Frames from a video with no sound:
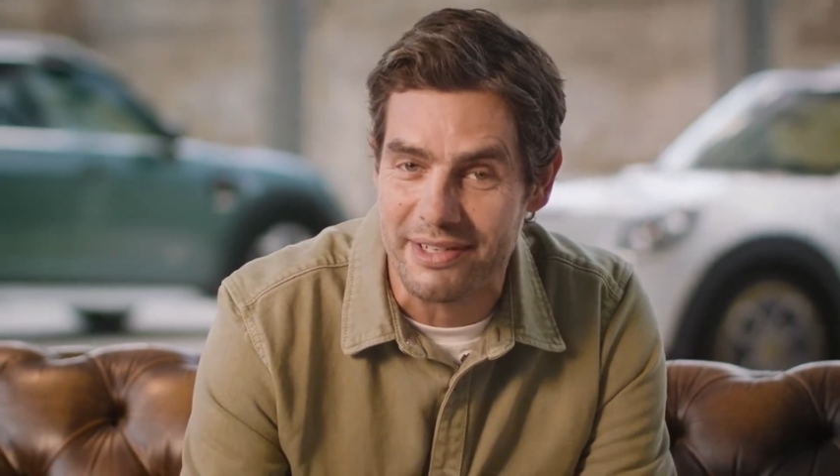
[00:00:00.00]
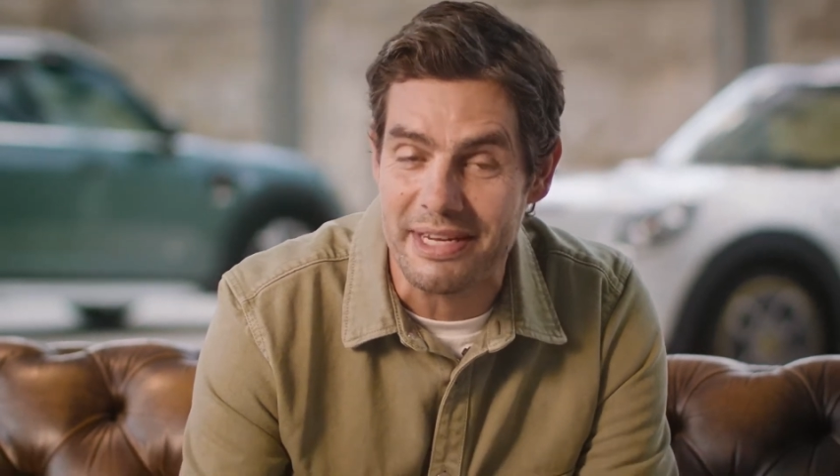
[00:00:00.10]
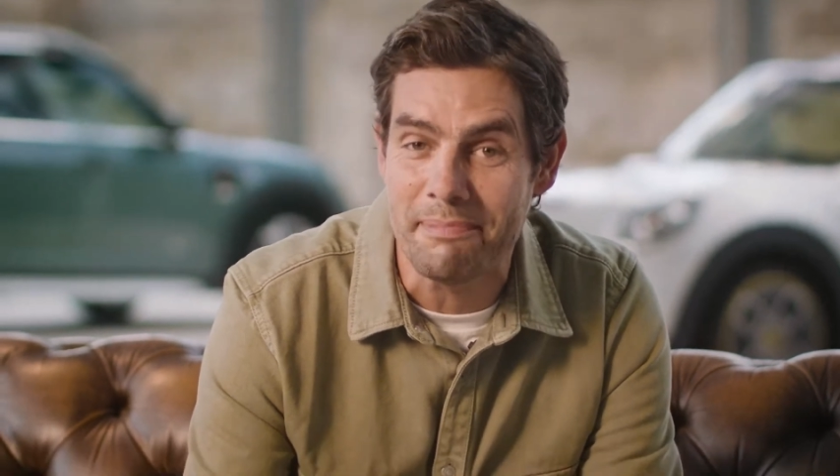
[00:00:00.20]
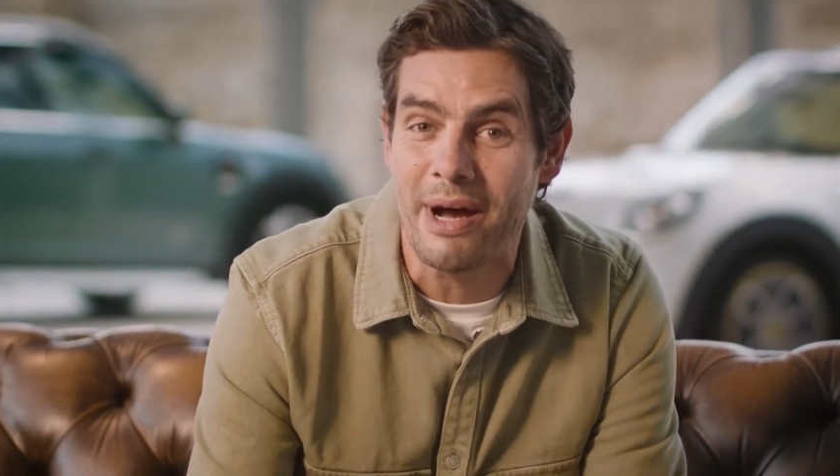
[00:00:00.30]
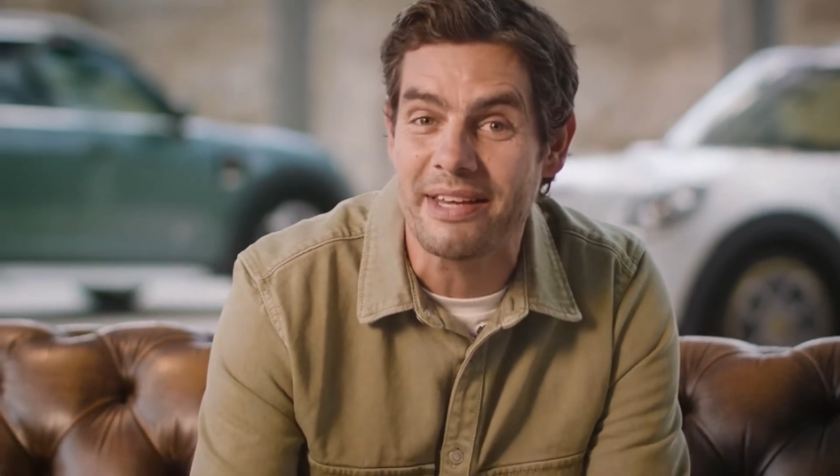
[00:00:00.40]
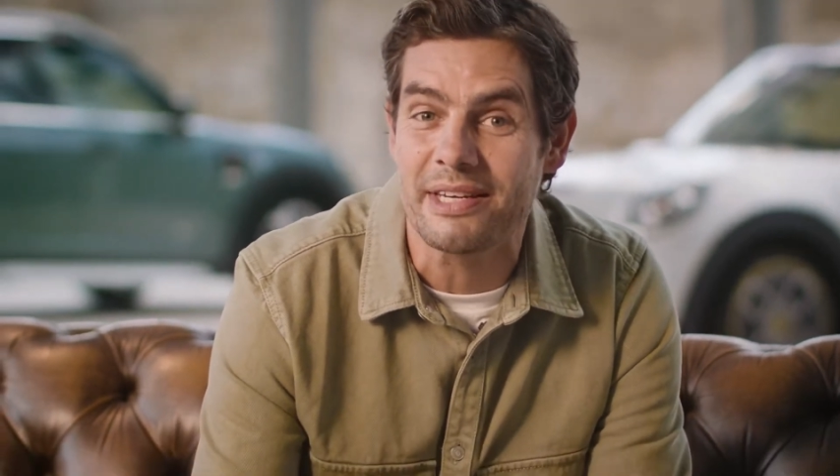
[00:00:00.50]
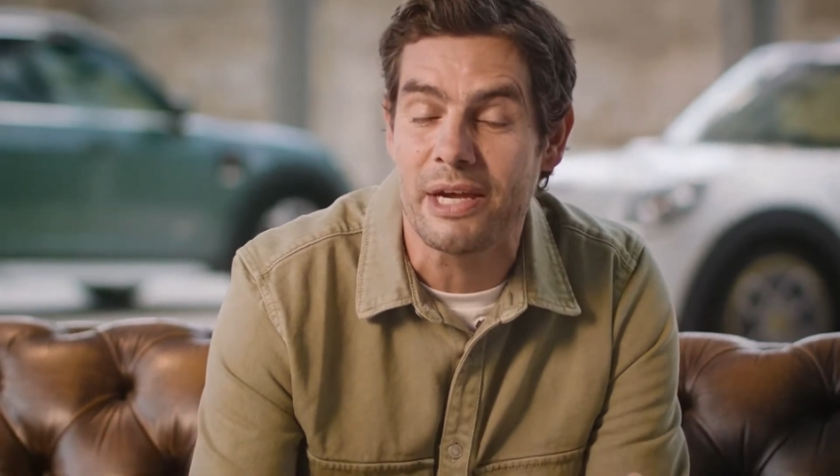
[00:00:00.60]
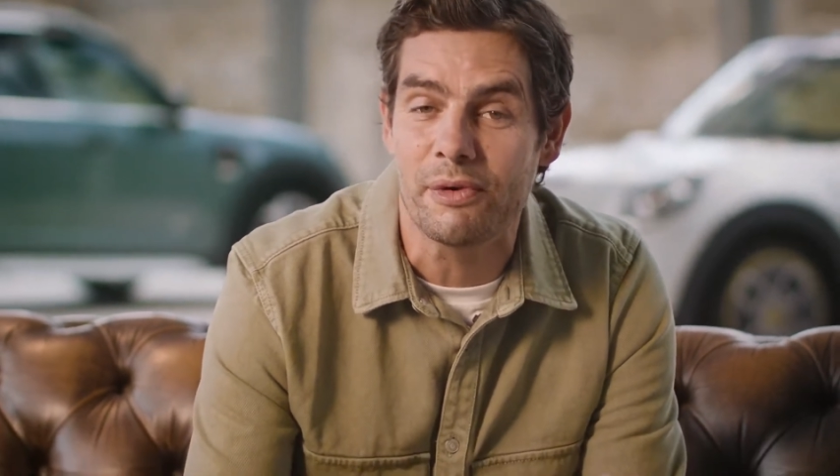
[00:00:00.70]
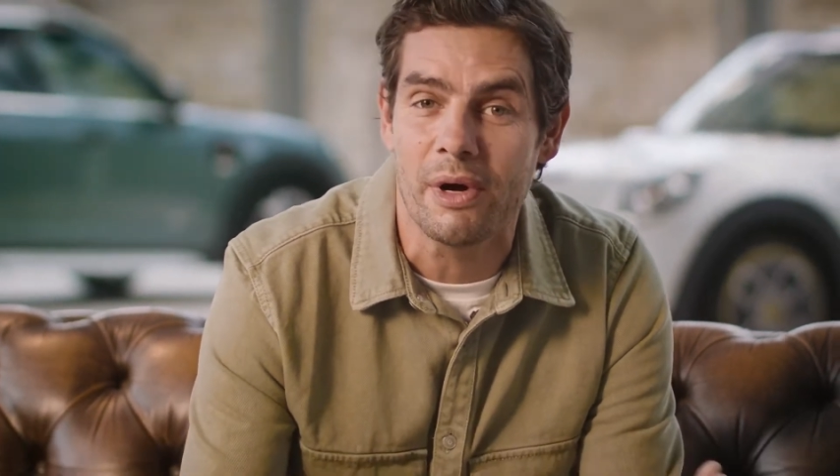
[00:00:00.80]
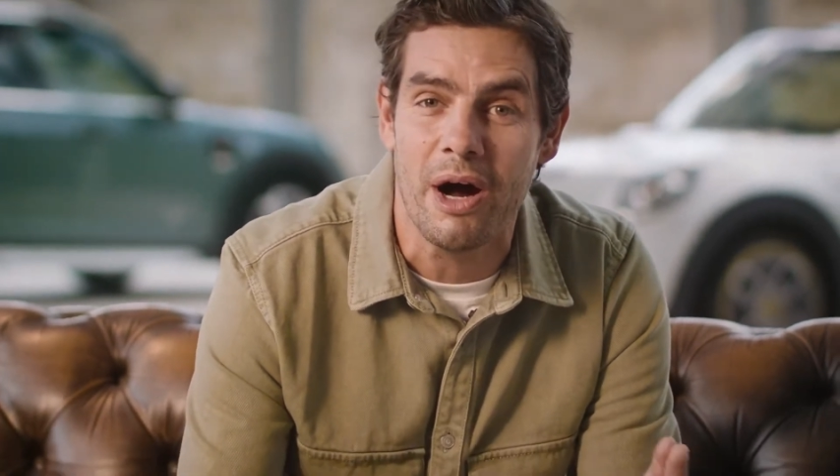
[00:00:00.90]
because it might
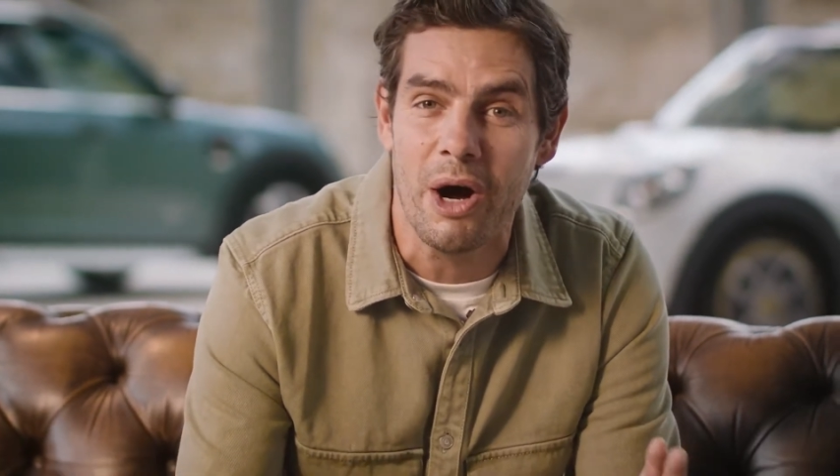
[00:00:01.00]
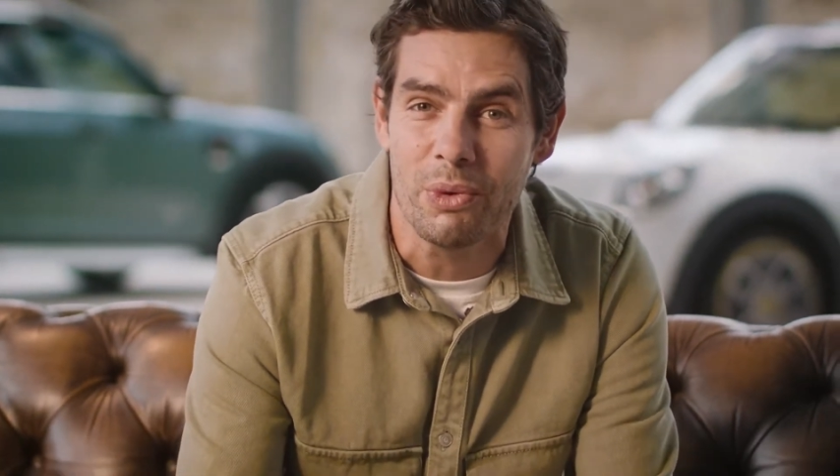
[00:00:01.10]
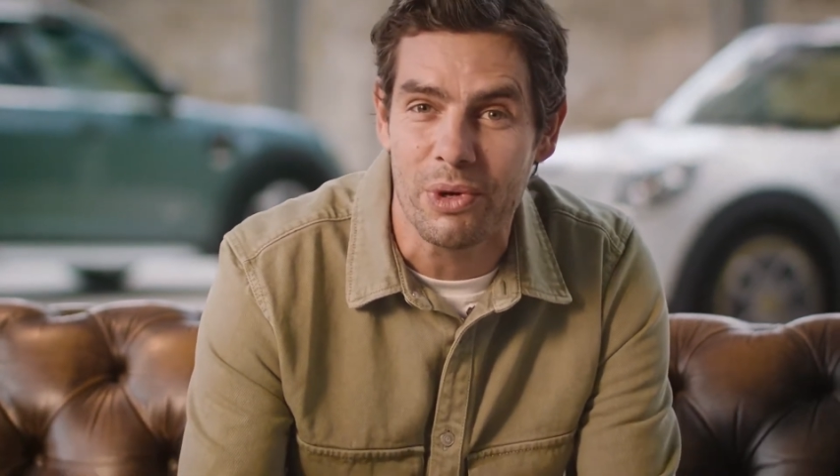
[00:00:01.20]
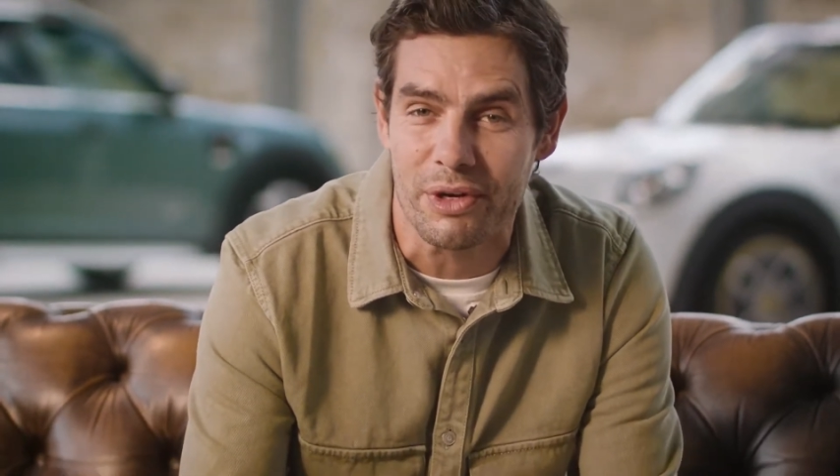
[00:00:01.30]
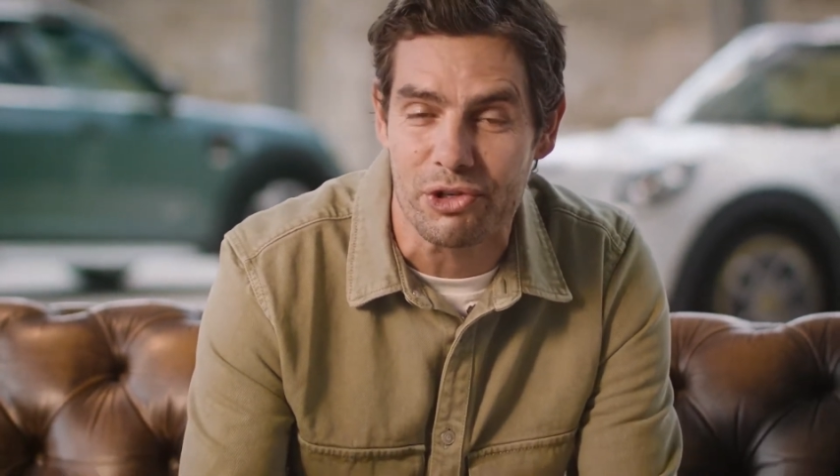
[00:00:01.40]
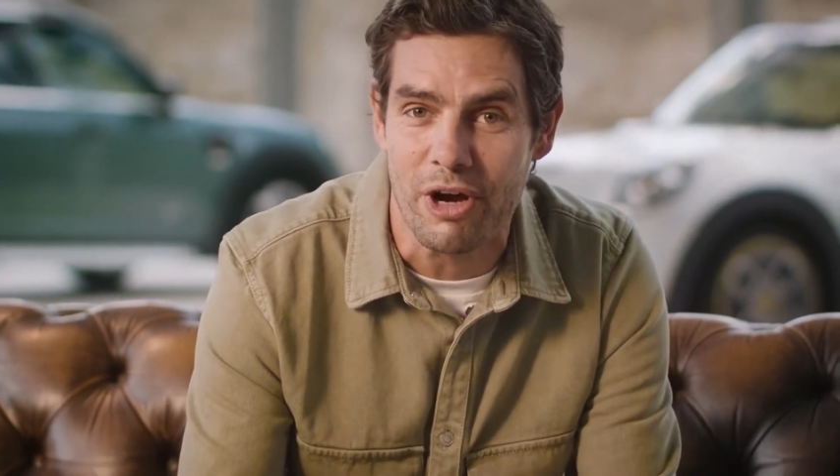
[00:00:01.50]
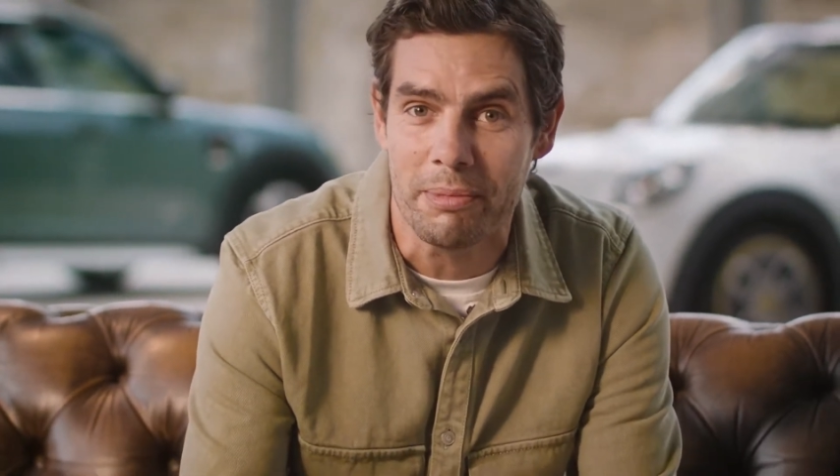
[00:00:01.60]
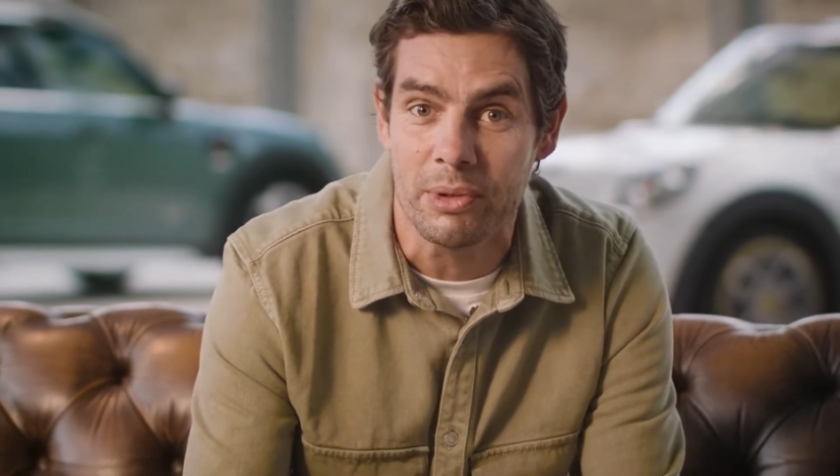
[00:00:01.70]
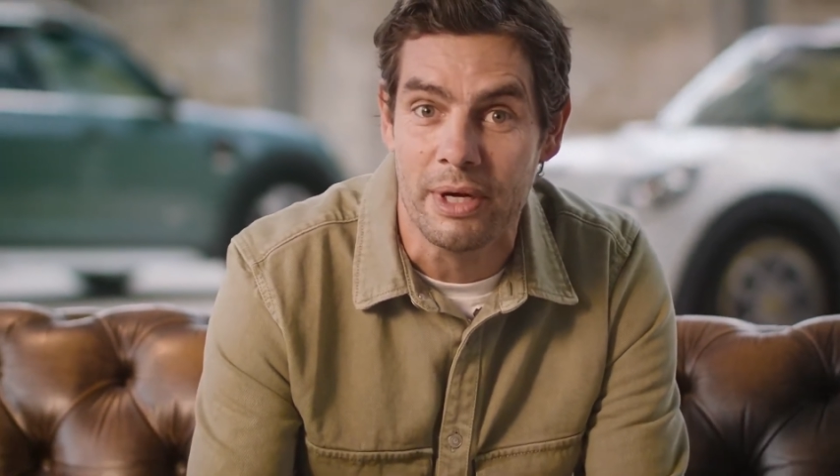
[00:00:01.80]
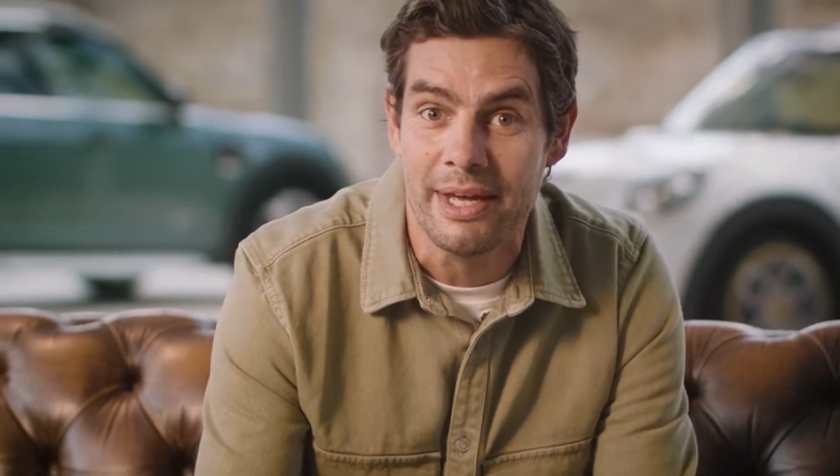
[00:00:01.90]
save you a whole lot of trouble